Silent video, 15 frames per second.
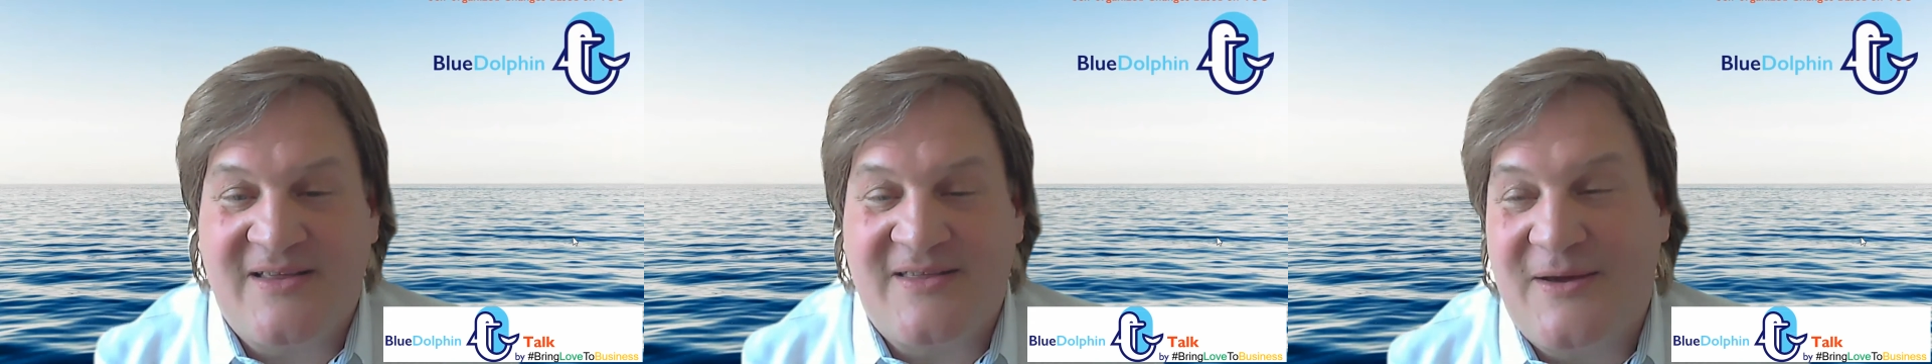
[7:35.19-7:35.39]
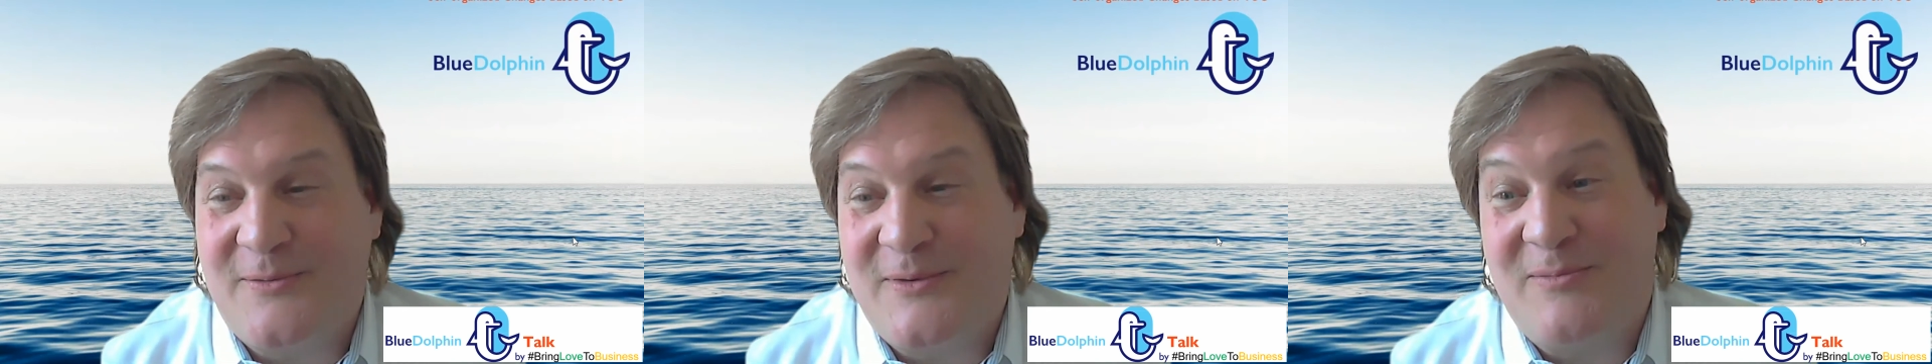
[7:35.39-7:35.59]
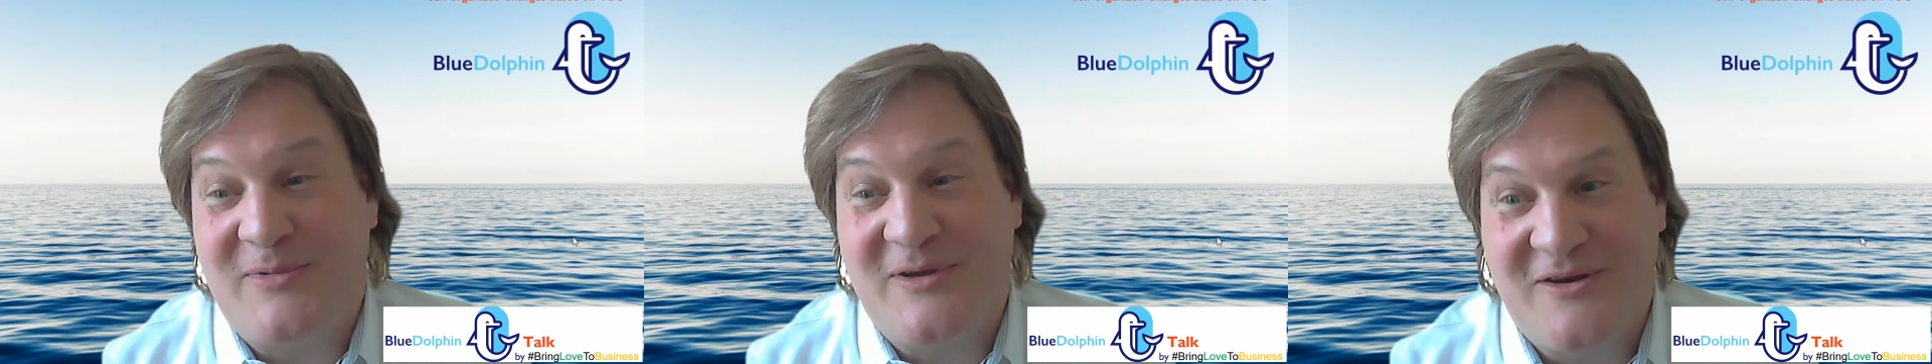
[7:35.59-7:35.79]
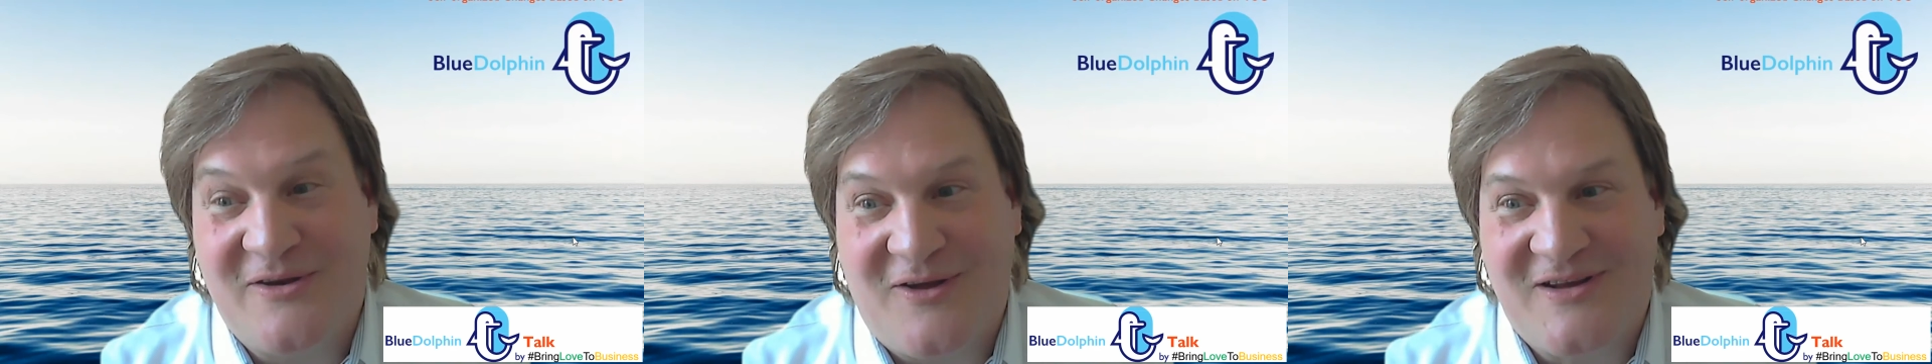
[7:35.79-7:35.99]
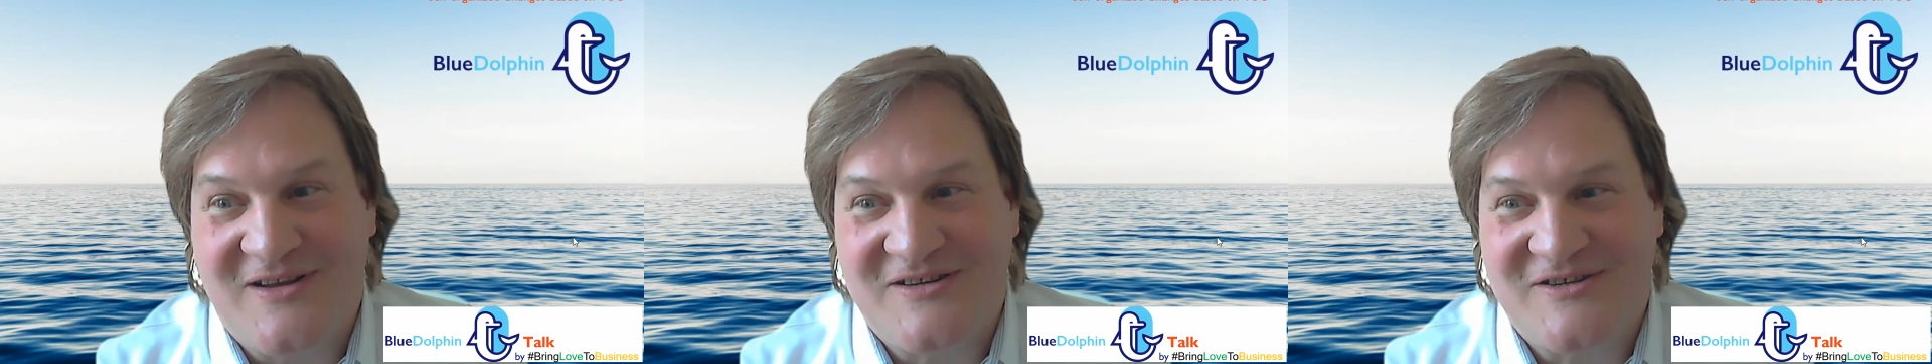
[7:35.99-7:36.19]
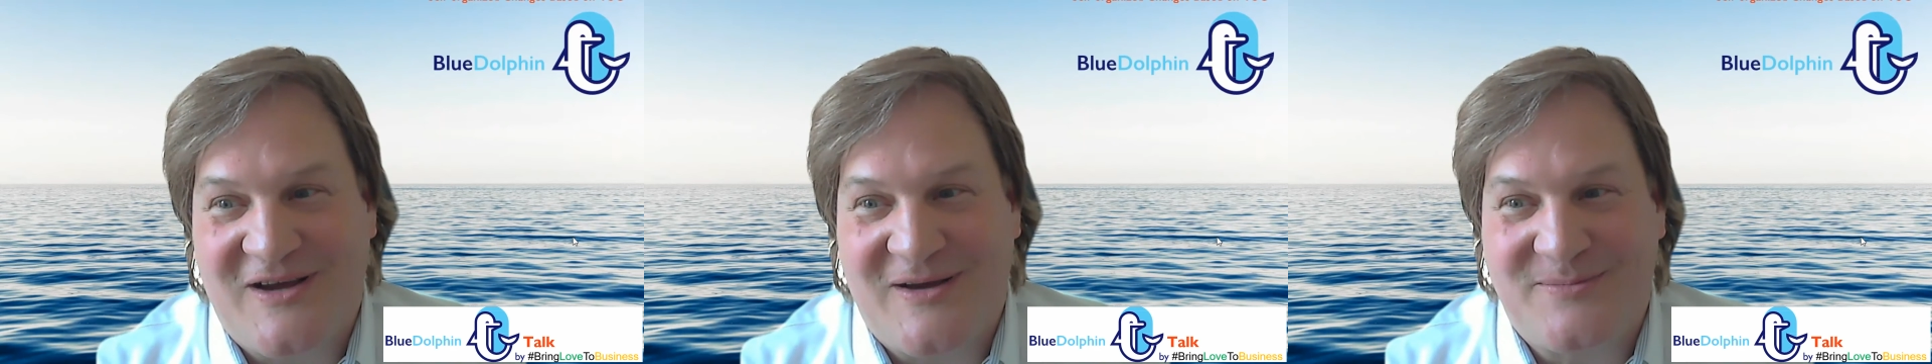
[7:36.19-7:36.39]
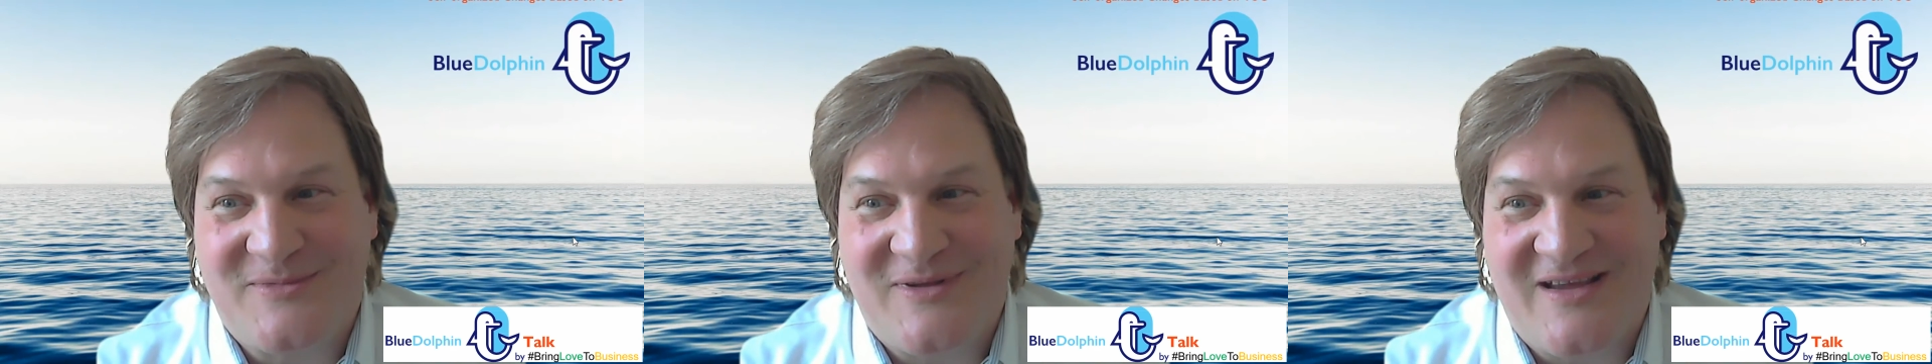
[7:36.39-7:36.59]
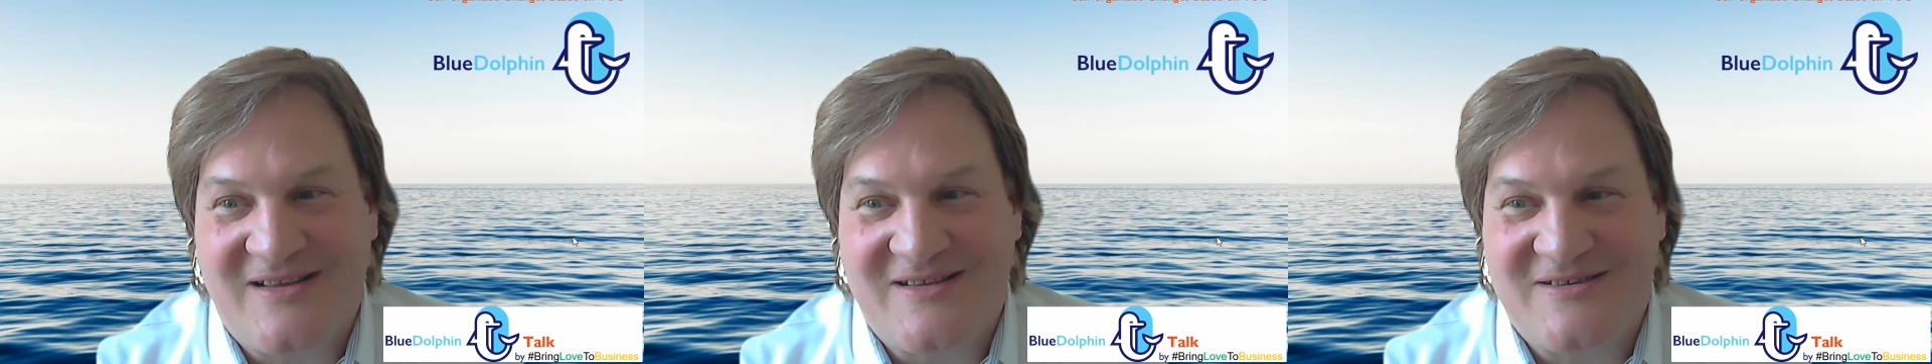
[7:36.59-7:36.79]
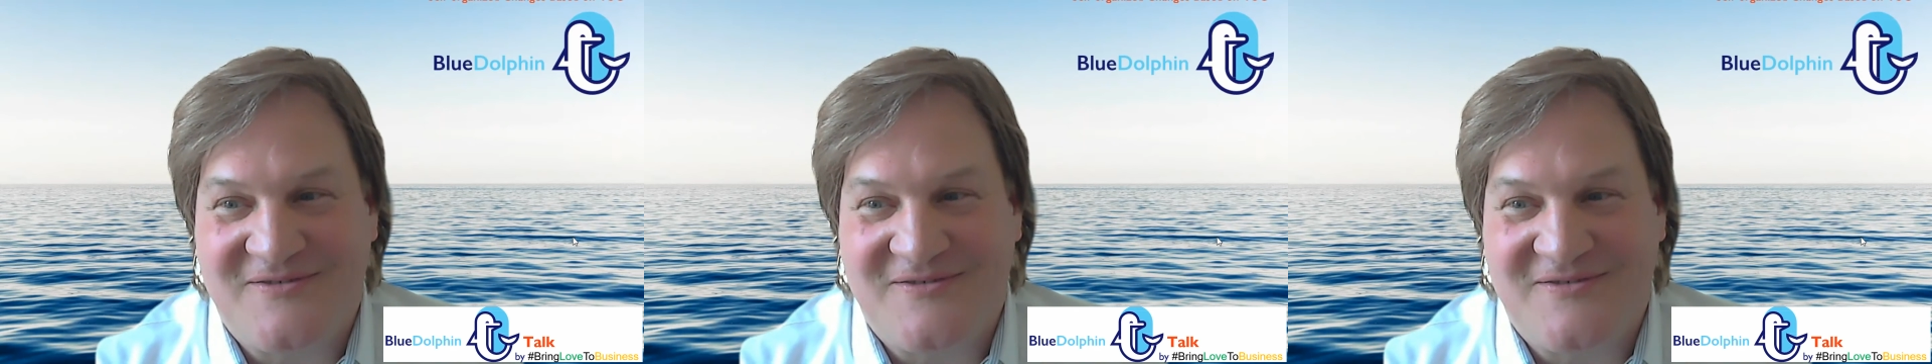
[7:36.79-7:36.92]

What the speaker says: There will be knowledge updates